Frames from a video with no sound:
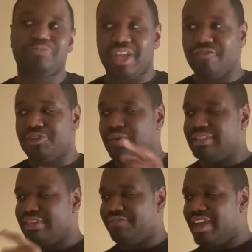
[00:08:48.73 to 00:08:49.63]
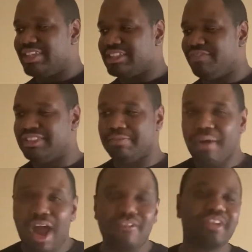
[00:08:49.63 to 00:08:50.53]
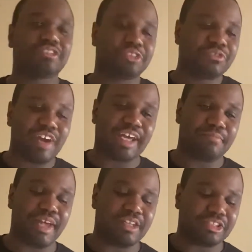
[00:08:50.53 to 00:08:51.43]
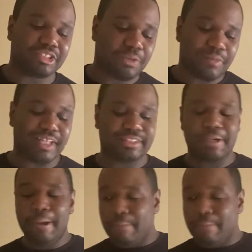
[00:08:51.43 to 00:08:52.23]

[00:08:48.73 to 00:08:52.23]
If you went to the fan service and Power Rangers, you recommend this show, but that's it.